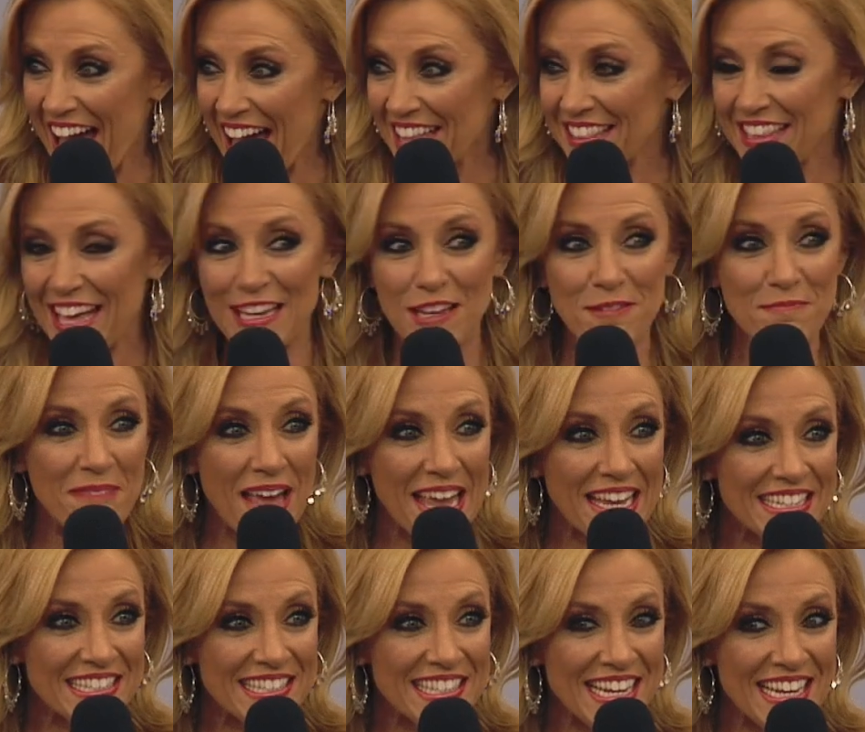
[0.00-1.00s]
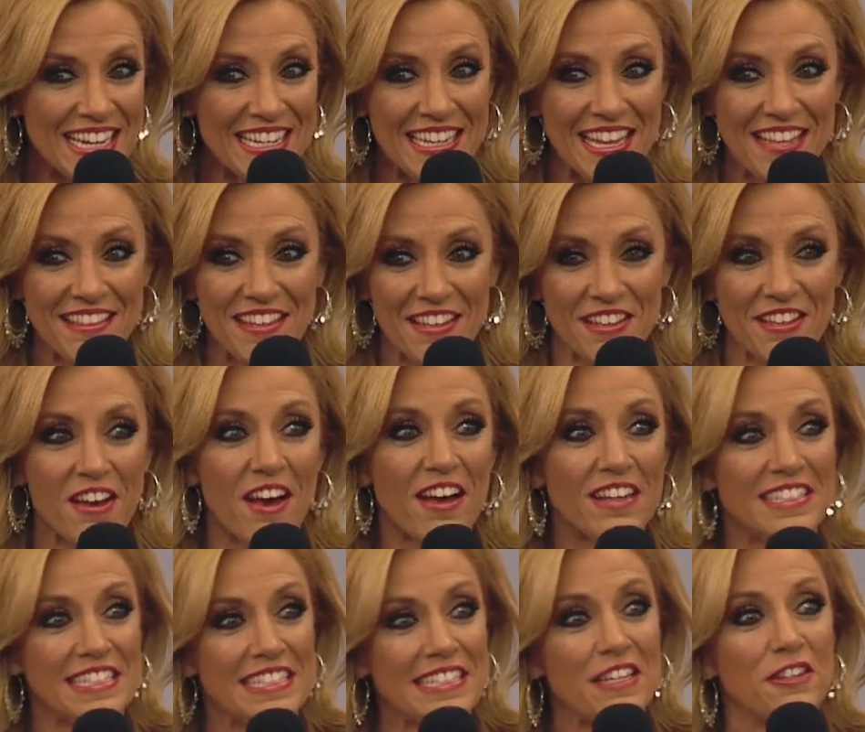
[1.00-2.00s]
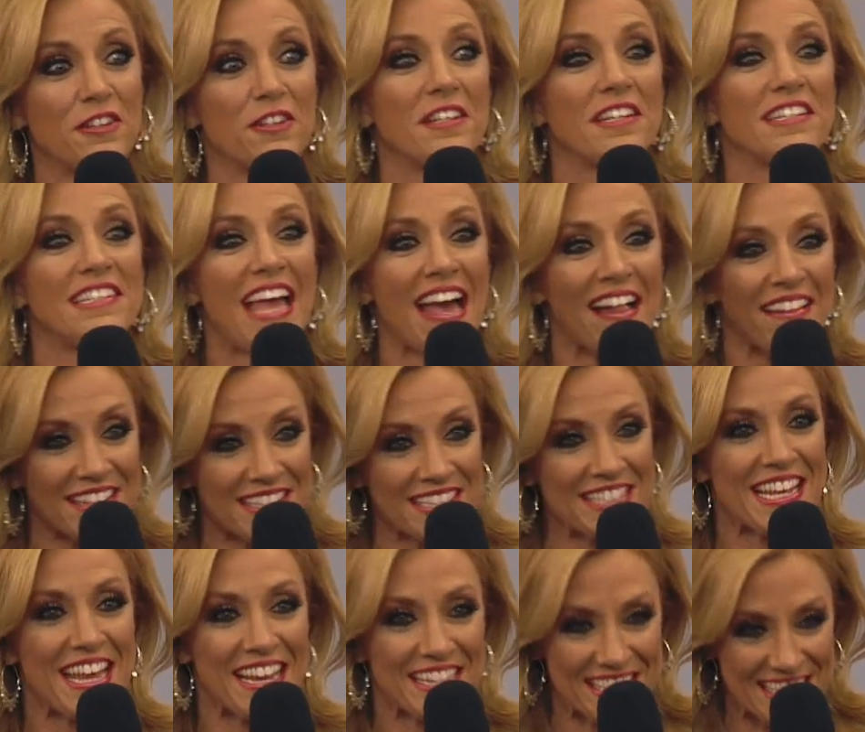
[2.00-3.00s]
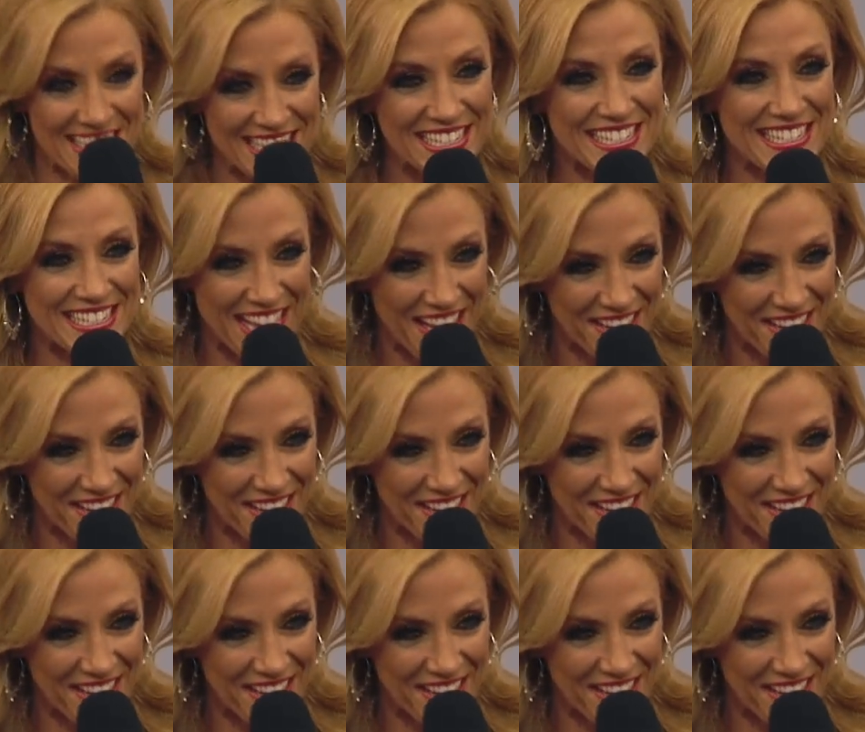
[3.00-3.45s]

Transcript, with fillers: Isn't that amazing? And then God sent her to Dallas, Texas, so